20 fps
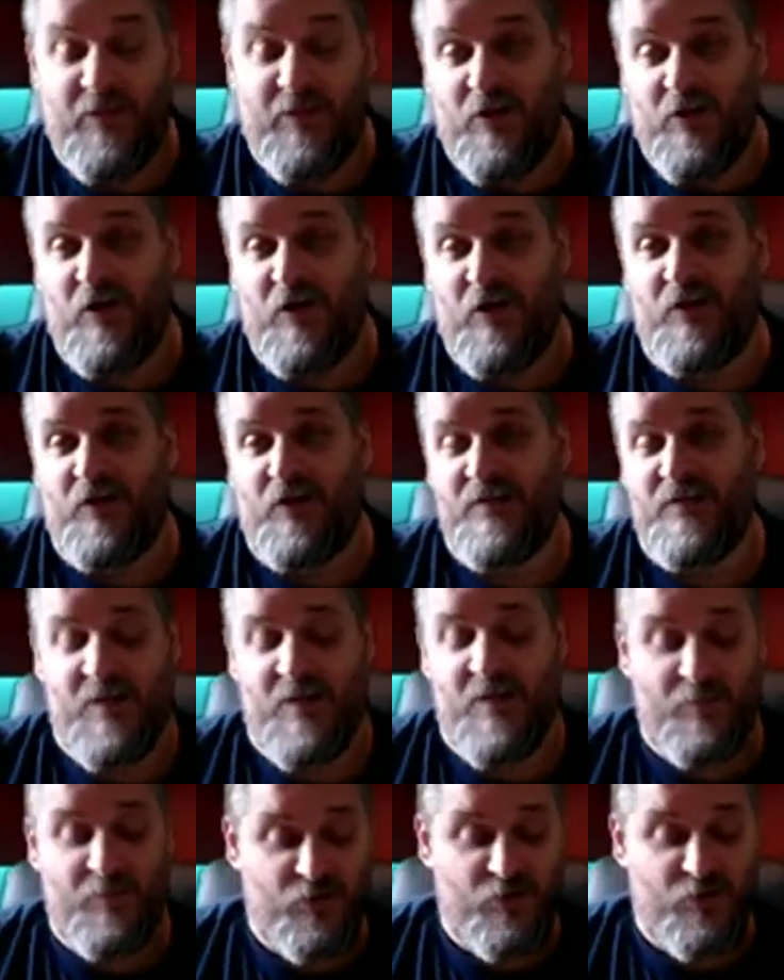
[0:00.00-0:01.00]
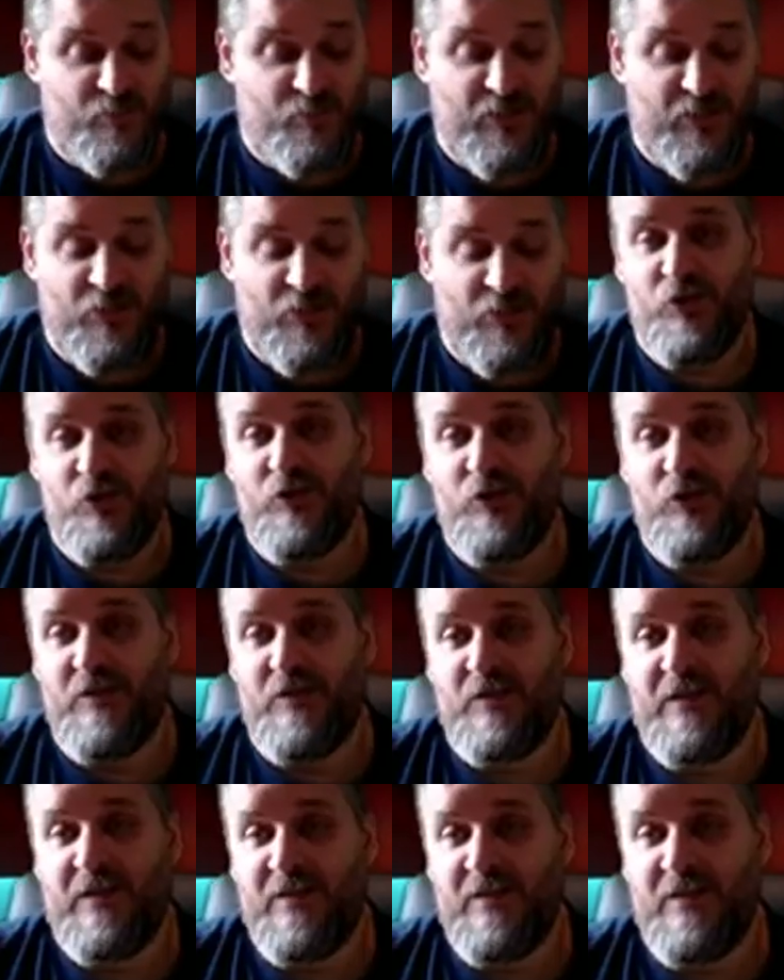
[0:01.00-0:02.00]
in RXW to be
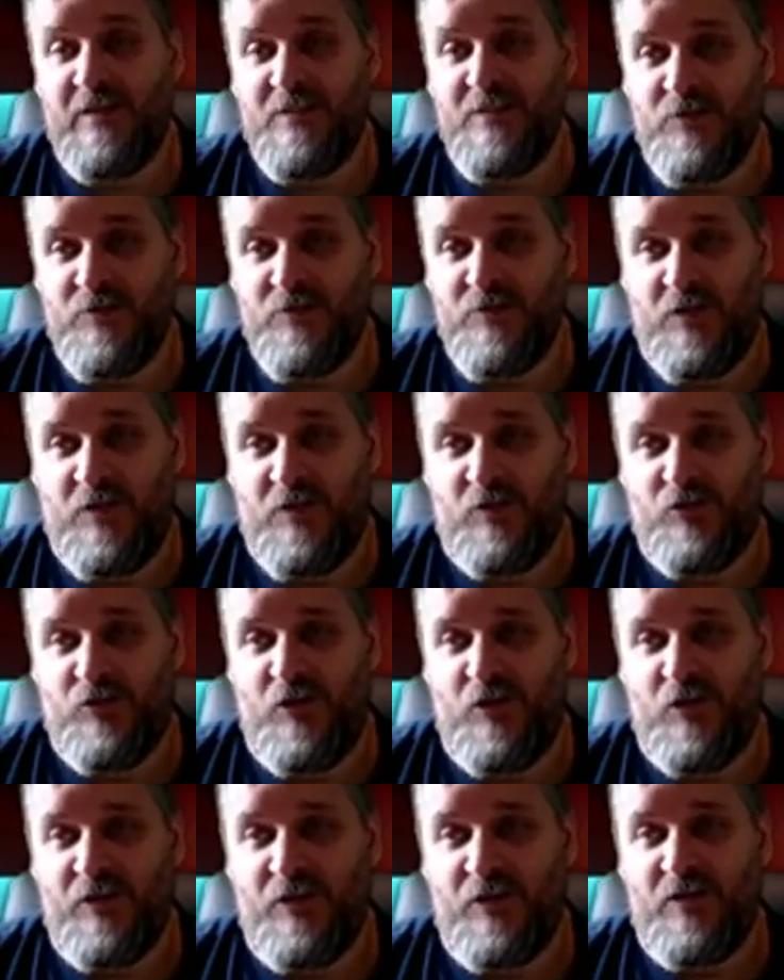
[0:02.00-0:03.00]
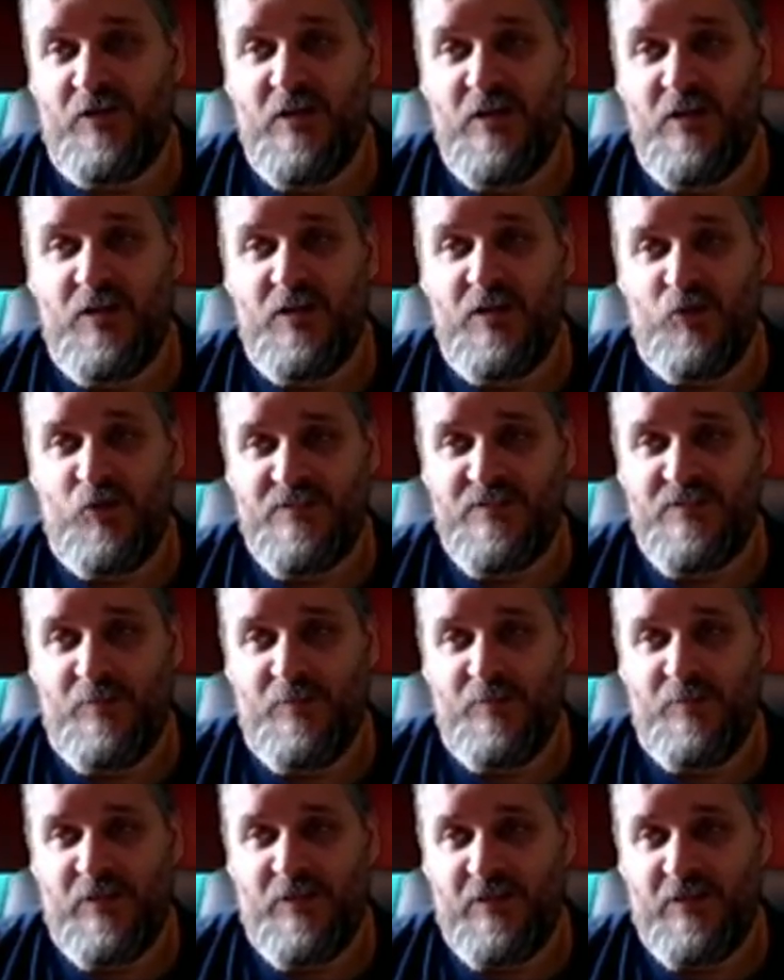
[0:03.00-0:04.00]
included in this particular drawing, you would
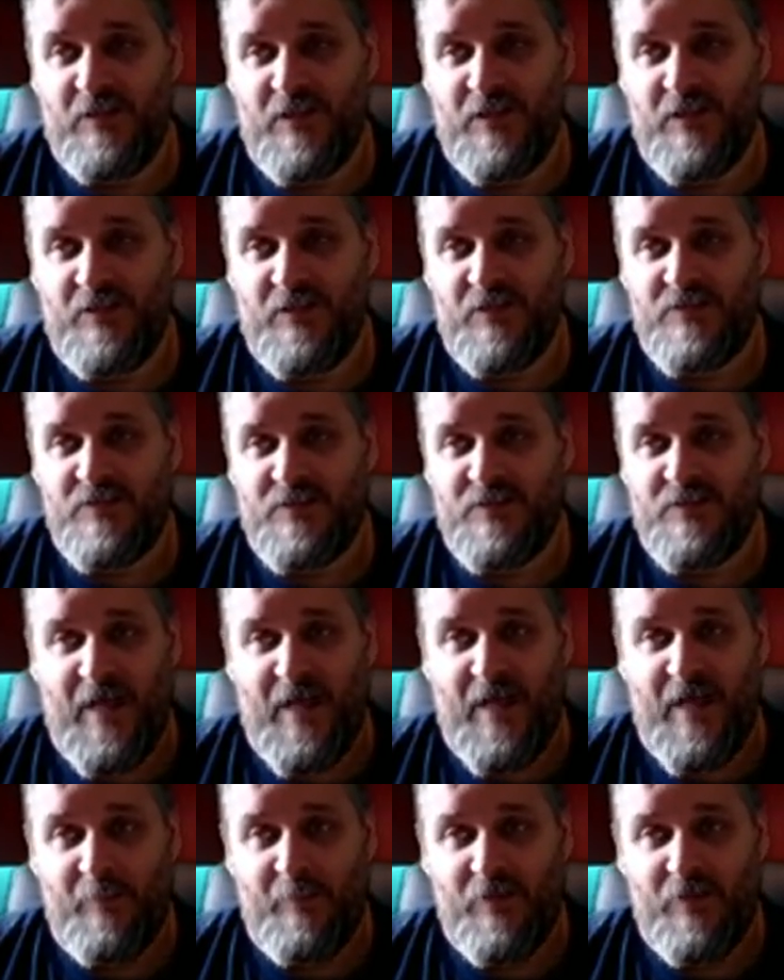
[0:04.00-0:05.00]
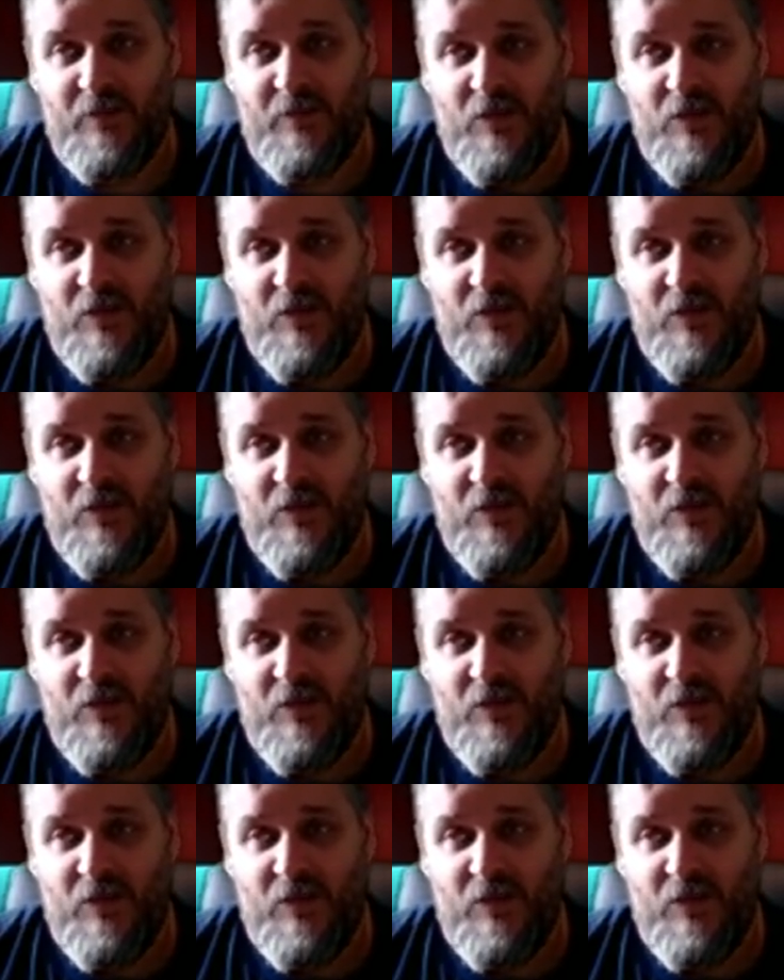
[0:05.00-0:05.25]
simply click Stop.